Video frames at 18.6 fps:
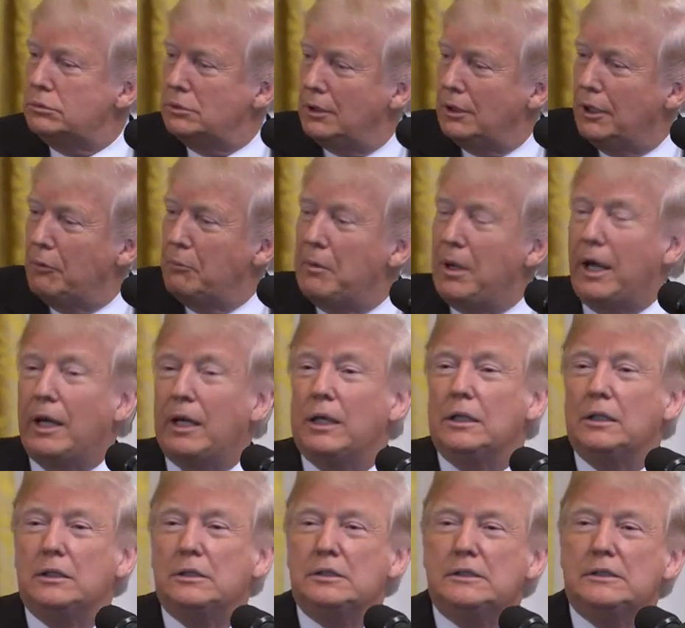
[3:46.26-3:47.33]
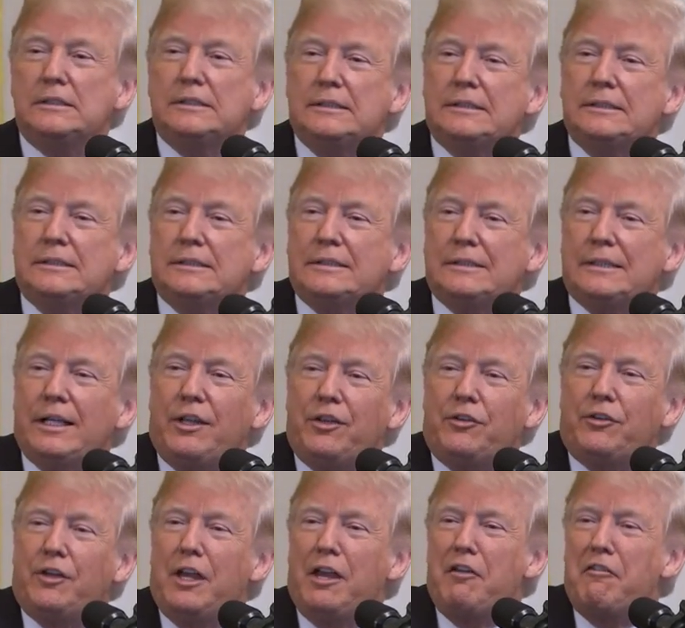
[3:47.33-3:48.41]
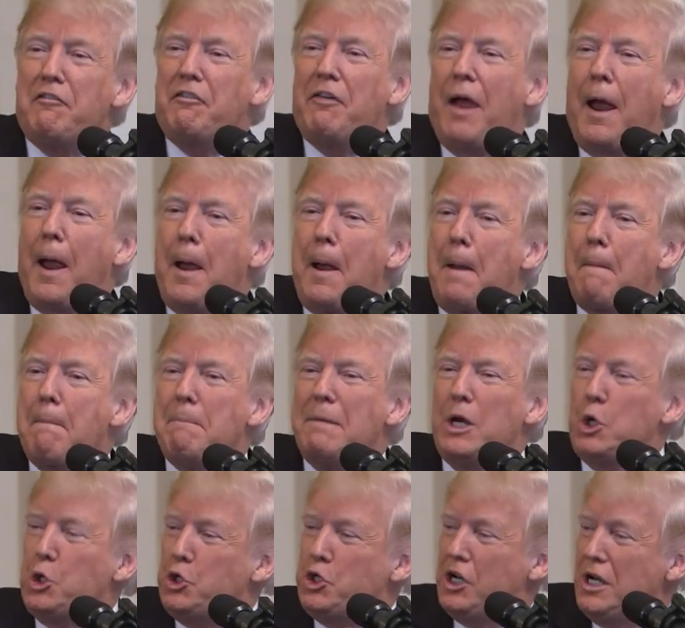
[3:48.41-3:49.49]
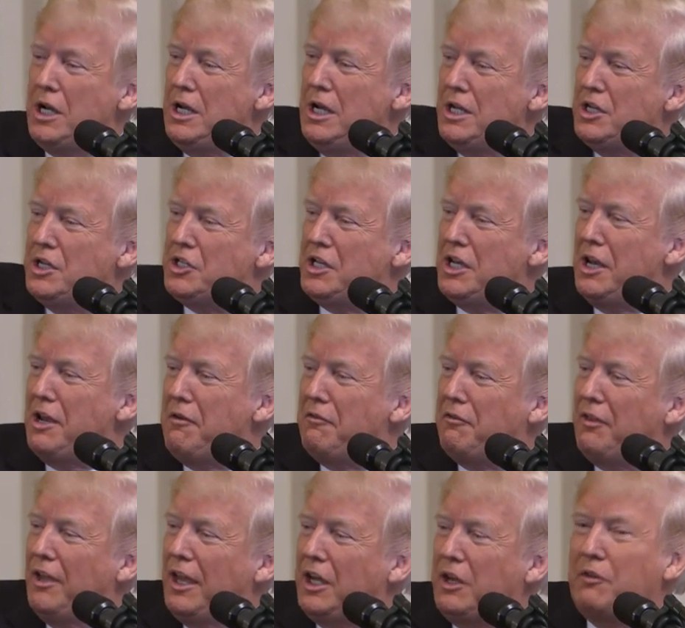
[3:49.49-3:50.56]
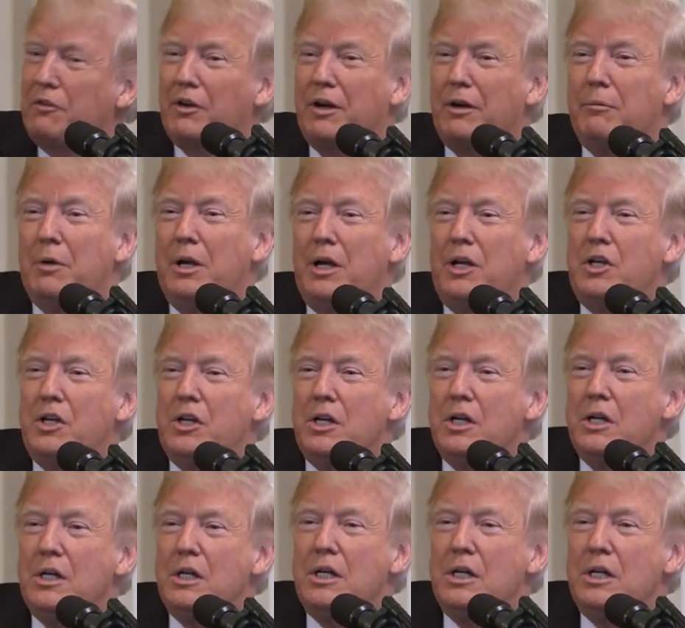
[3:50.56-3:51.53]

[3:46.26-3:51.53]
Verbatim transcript: Hello, Mike. Steve Mnuchin. Steve, thank you very much.